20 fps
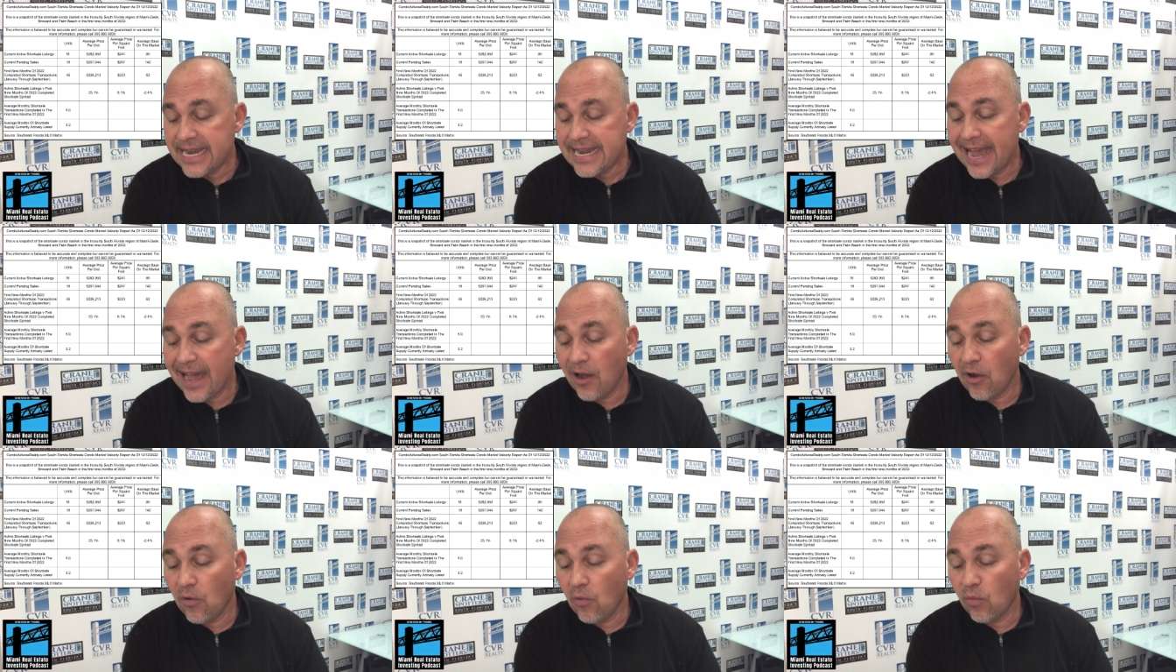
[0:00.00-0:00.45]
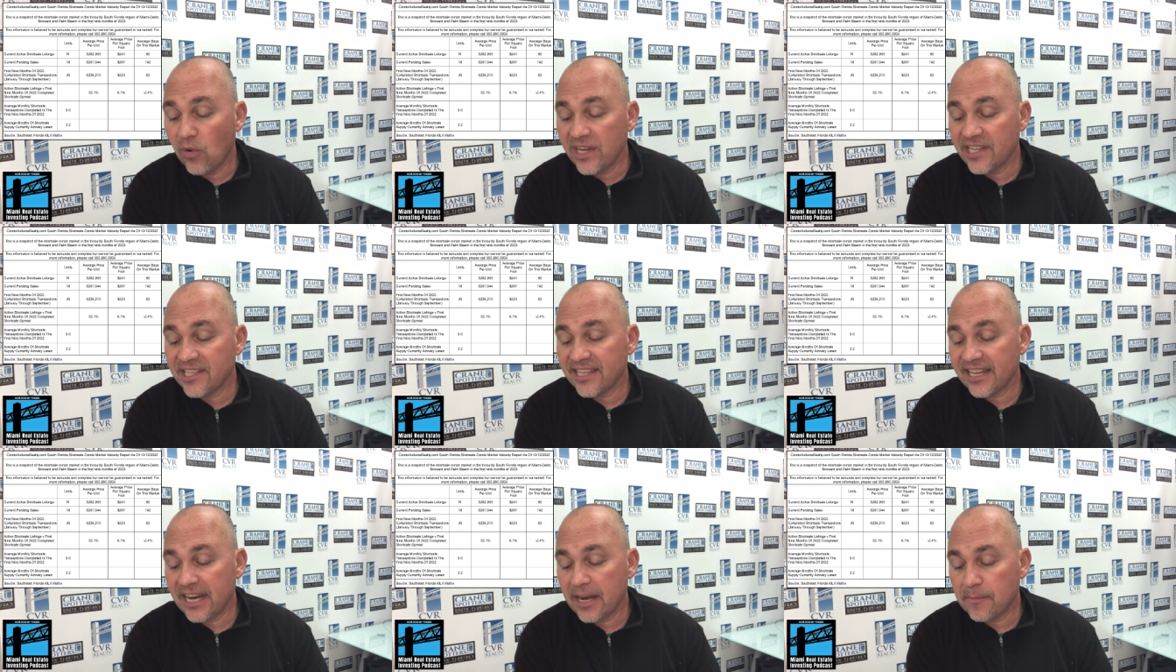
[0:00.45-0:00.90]
Now,
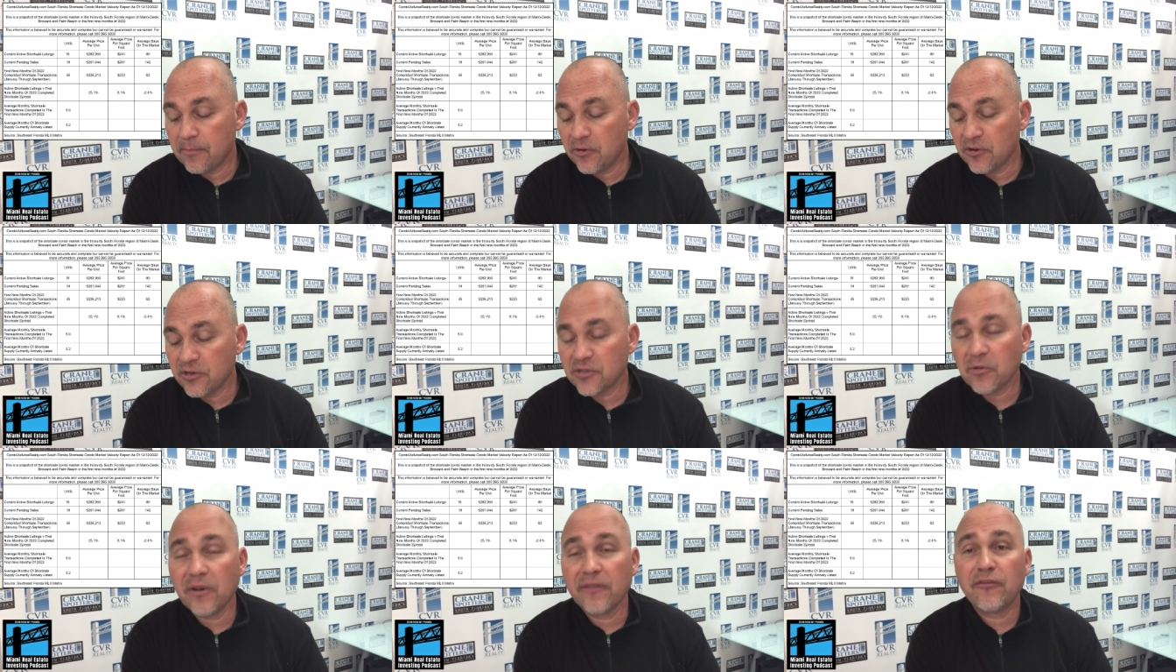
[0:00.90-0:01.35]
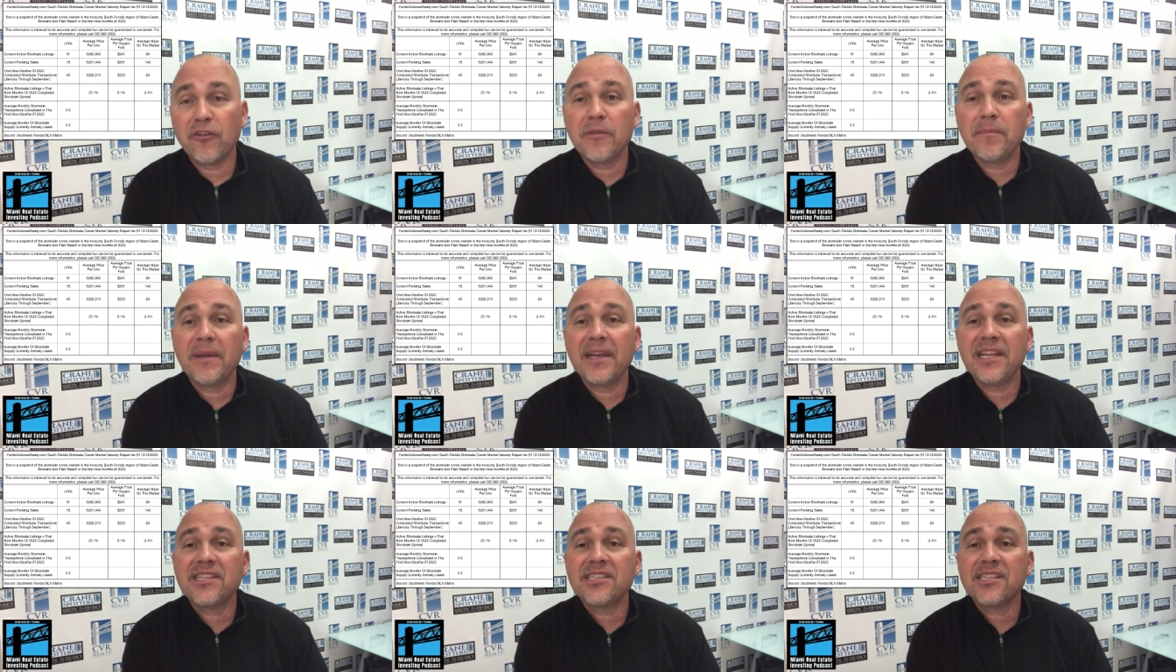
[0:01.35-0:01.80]
what is that on a per square
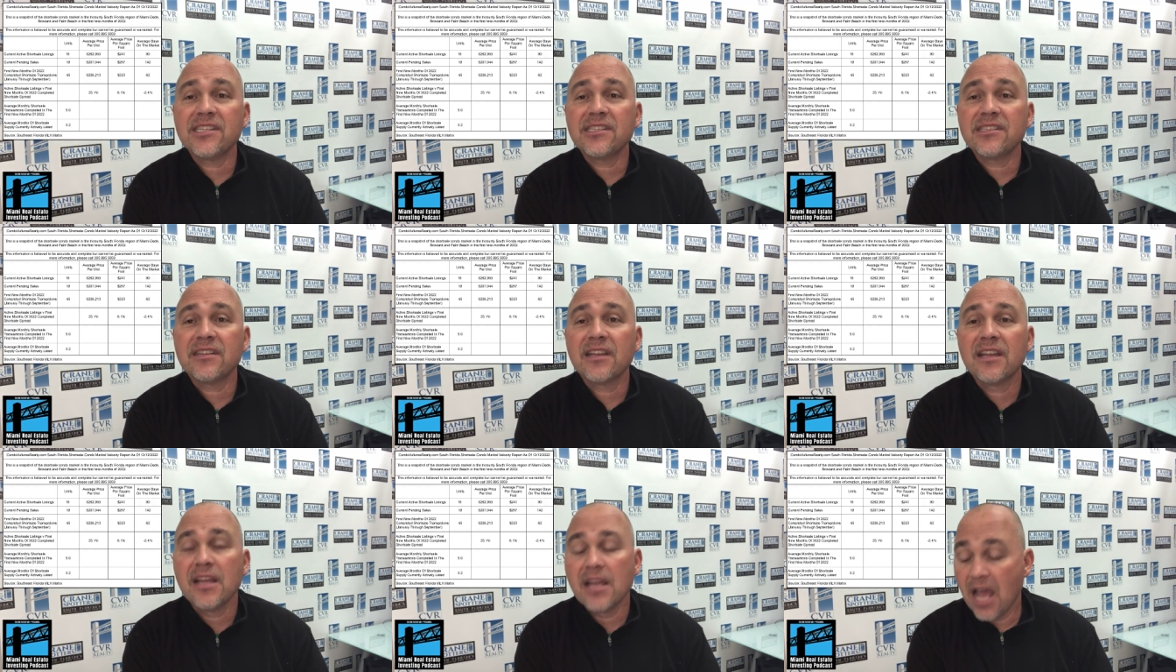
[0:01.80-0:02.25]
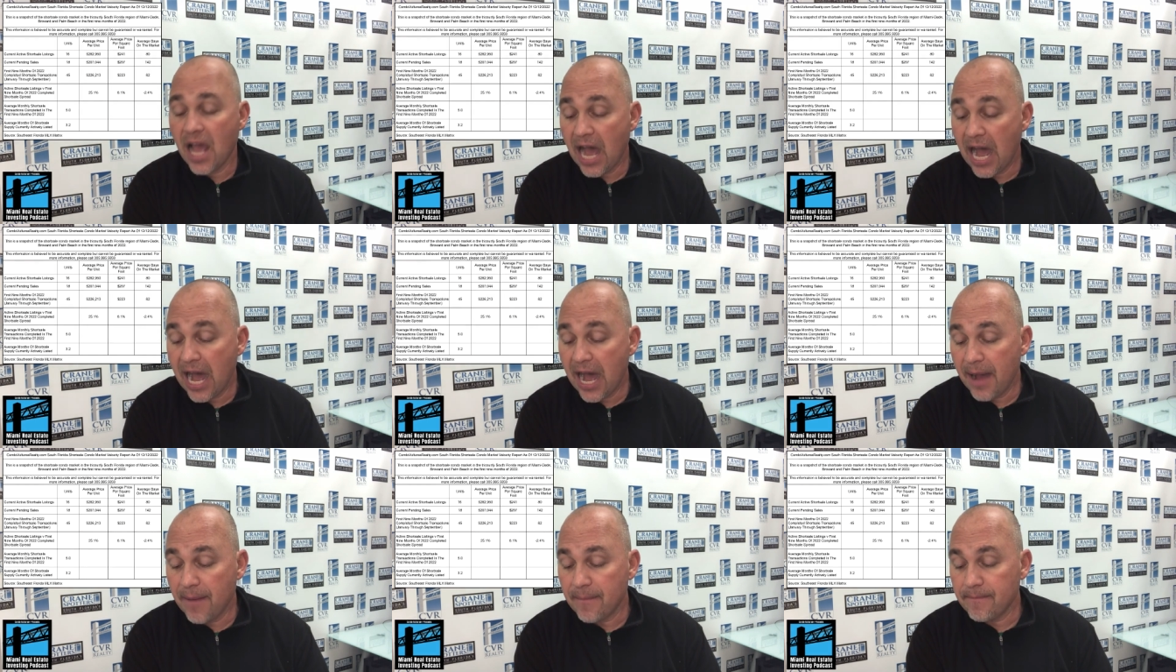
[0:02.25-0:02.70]
foot basis?
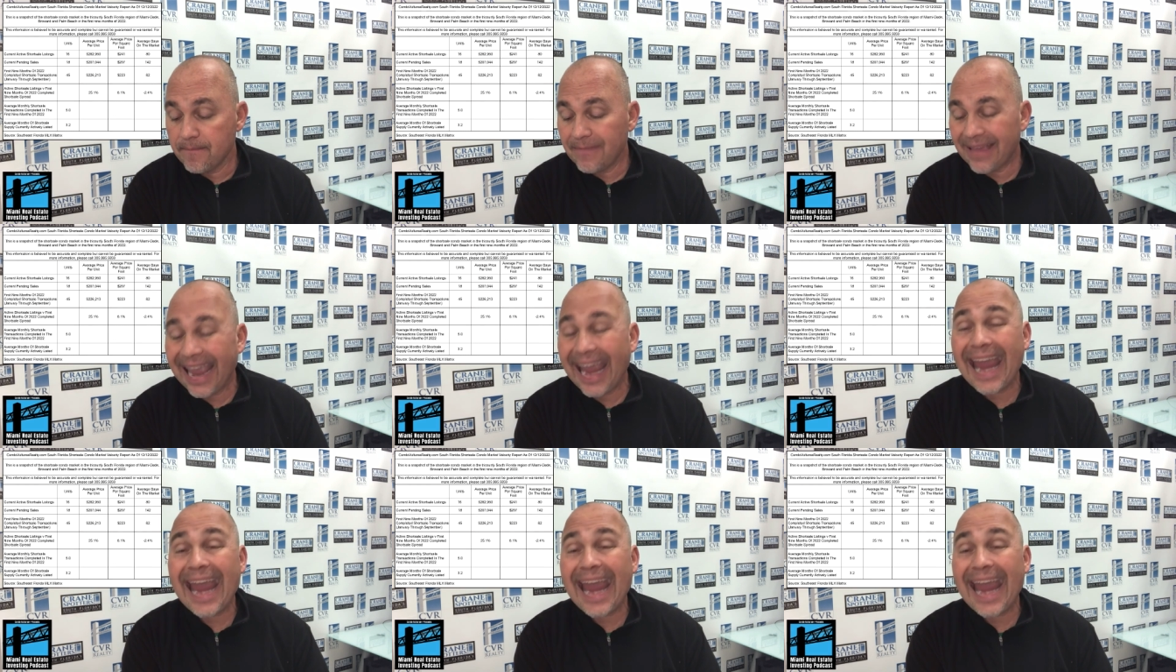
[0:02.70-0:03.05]
8%.